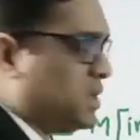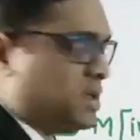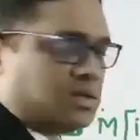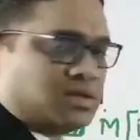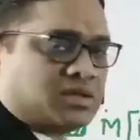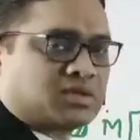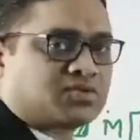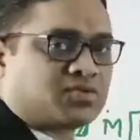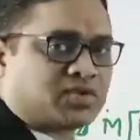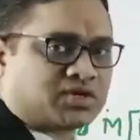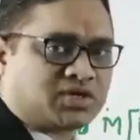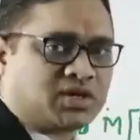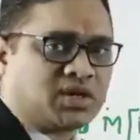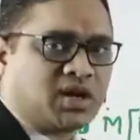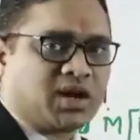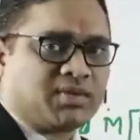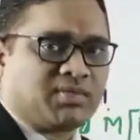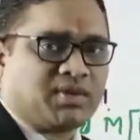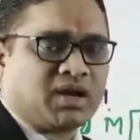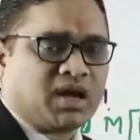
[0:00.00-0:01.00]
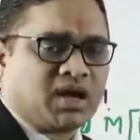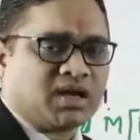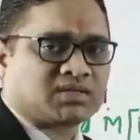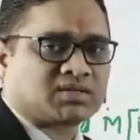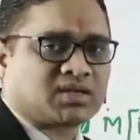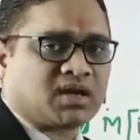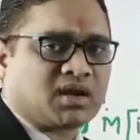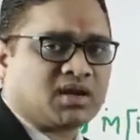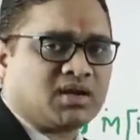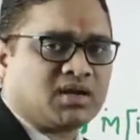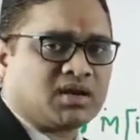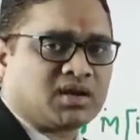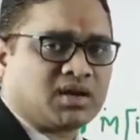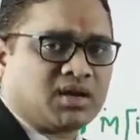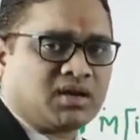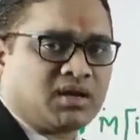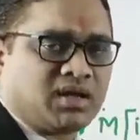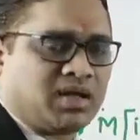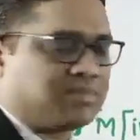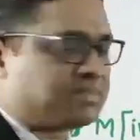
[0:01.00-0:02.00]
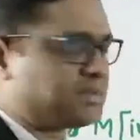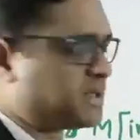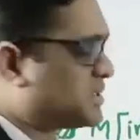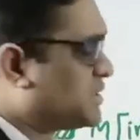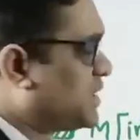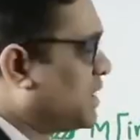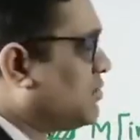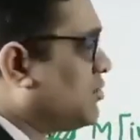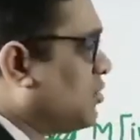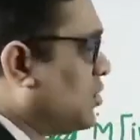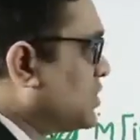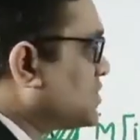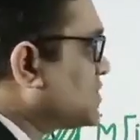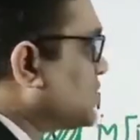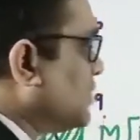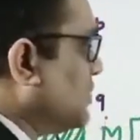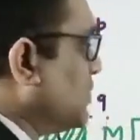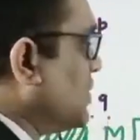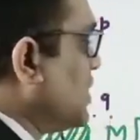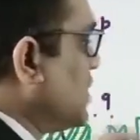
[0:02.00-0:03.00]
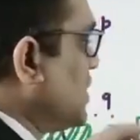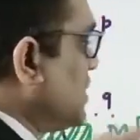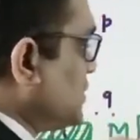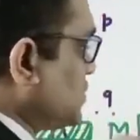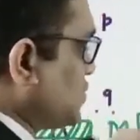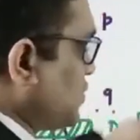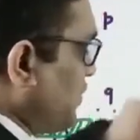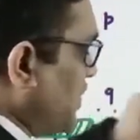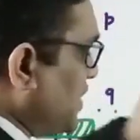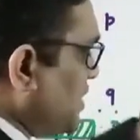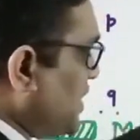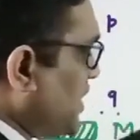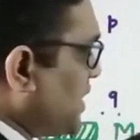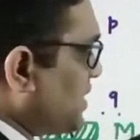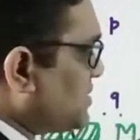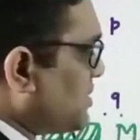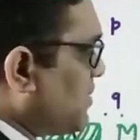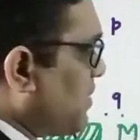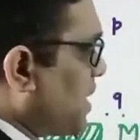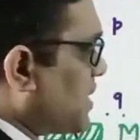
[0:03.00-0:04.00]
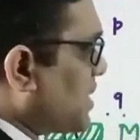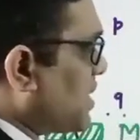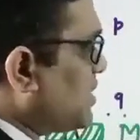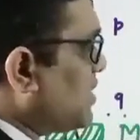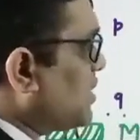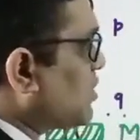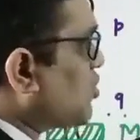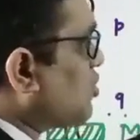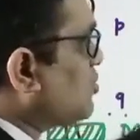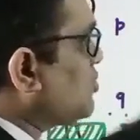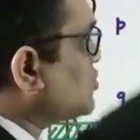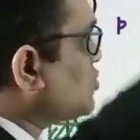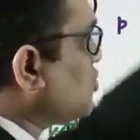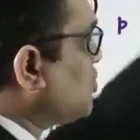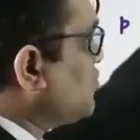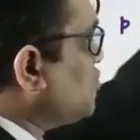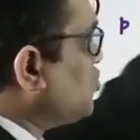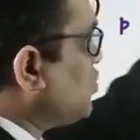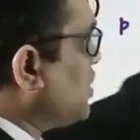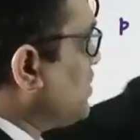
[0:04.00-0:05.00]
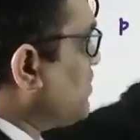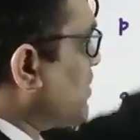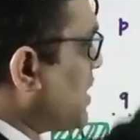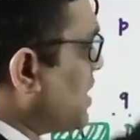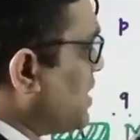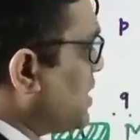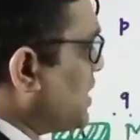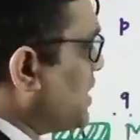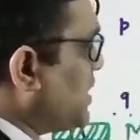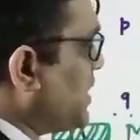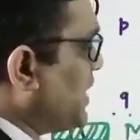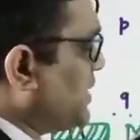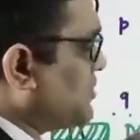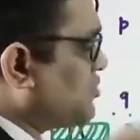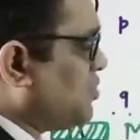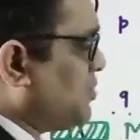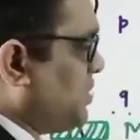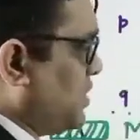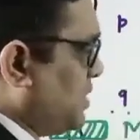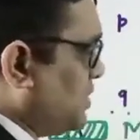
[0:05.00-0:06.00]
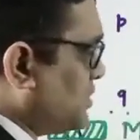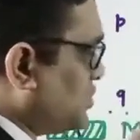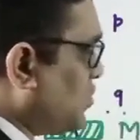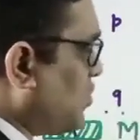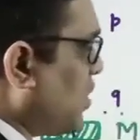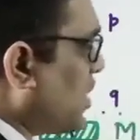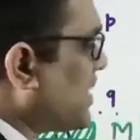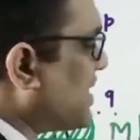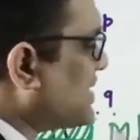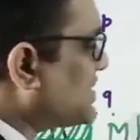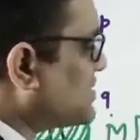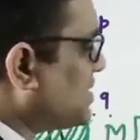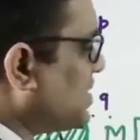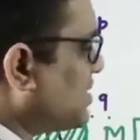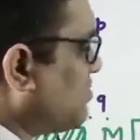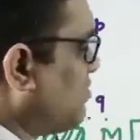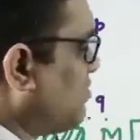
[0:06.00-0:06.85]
This question had been asked earlier in AIIMS exam also. So when there is a maternal chromosome uniparental disomy, so what does that